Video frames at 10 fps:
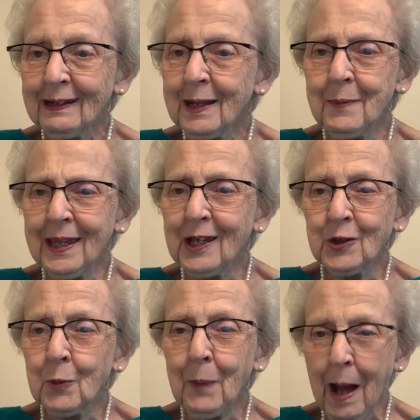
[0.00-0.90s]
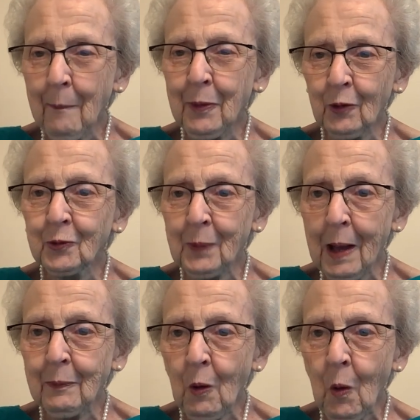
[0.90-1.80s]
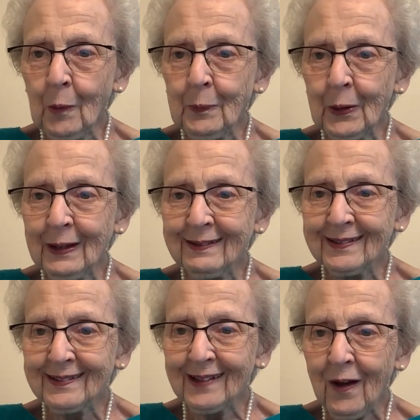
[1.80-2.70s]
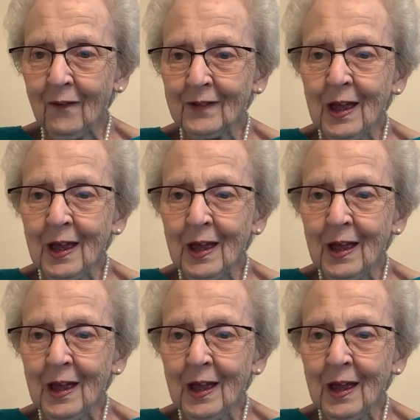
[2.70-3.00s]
Let me hear you pop those popcorn praises off.